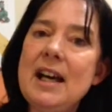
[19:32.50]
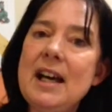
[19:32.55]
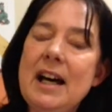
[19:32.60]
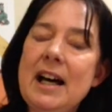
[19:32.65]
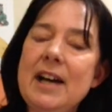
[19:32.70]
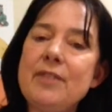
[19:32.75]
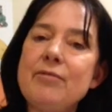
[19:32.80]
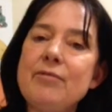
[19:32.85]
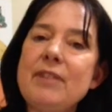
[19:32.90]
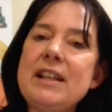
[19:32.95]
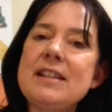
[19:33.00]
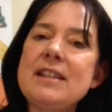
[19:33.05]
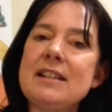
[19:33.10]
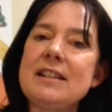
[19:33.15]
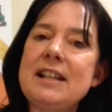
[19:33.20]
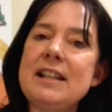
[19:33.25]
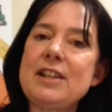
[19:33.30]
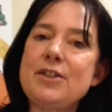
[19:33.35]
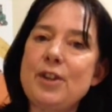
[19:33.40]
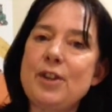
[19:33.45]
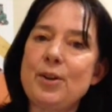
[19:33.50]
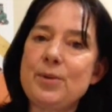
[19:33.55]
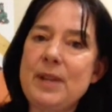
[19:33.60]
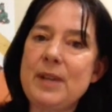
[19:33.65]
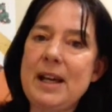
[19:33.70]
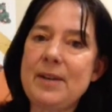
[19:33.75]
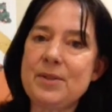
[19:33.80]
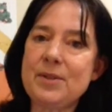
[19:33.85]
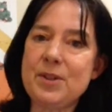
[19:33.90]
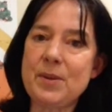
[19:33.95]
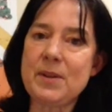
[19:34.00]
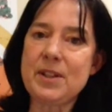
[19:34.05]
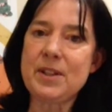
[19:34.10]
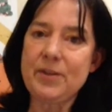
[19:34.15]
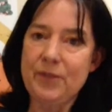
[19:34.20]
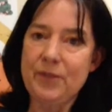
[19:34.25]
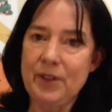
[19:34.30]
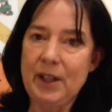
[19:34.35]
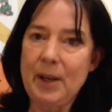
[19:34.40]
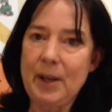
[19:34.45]
had recently sold out to a
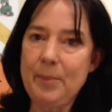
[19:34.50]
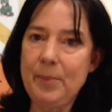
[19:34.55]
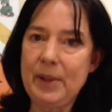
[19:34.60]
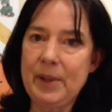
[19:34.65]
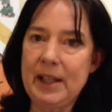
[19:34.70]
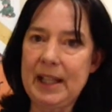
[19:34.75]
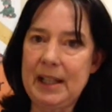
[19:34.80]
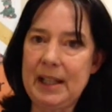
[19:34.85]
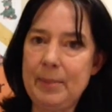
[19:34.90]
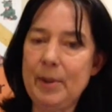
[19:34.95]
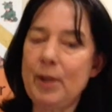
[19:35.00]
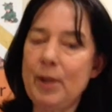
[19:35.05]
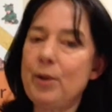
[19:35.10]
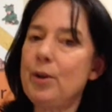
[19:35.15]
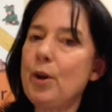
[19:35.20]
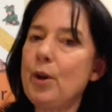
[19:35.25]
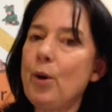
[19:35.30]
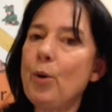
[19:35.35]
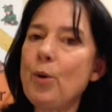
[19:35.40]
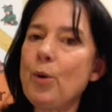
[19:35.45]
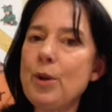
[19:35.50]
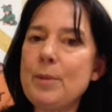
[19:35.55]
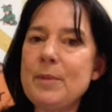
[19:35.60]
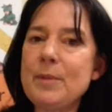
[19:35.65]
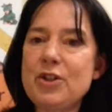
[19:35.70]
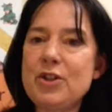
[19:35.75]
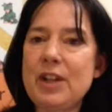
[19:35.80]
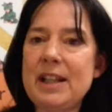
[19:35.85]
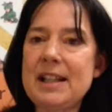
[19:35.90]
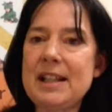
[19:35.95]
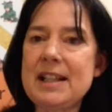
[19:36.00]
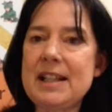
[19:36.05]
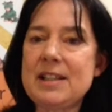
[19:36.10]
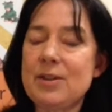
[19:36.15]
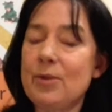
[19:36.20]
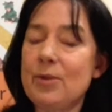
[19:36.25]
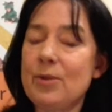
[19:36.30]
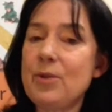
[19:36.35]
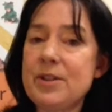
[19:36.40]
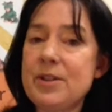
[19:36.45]
different company, but not all the machinists
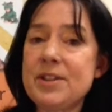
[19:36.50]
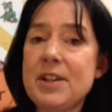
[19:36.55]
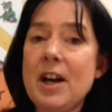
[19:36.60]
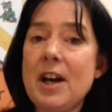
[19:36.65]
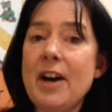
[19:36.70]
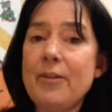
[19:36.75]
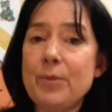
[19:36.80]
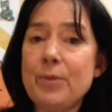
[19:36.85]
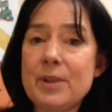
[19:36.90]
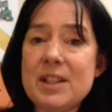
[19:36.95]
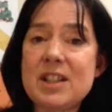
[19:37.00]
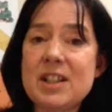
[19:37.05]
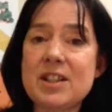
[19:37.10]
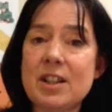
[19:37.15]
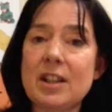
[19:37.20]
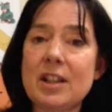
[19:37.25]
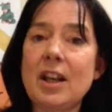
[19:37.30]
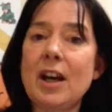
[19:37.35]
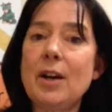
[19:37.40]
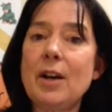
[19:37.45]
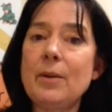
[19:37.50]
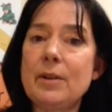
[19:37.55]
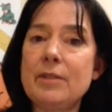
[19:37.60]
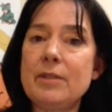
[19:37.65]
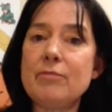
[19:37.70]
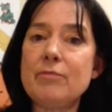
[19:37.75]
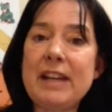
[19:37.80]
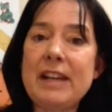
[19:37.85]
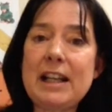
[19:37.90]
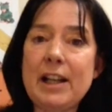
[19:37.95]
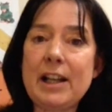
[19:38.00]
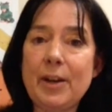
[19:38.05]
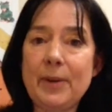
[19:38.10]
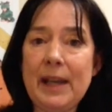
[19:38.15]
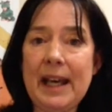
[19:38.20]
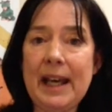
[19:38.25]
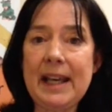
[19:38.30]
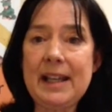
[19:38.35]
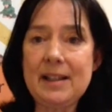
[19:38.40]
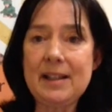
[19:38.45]
and all the staff wanted to go and
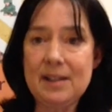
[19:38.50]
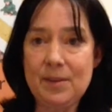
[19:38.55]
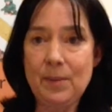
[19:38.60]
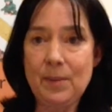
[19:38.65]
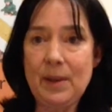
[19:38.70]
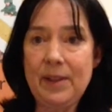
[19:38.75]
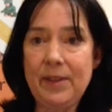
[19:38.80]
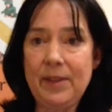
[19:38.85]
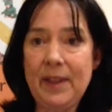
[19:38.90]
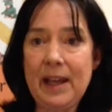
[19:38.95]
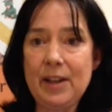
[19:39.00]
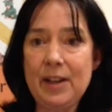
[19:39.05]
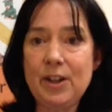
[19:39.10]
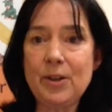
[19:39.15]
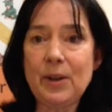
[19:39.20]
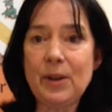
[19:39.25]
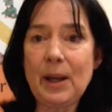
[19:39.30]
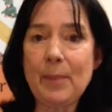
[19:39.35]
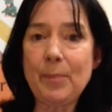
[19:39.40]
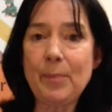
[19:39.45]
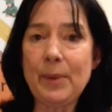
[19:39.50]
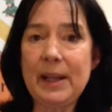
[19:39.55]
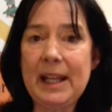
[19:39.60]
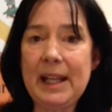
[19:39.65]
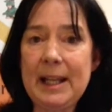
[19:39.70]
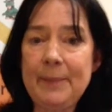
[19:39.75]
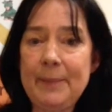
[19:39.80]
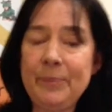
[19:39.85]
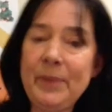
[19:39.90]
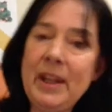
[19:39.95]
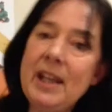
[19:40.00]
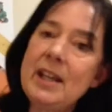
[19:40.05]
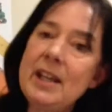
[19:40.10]
relocate with that new company.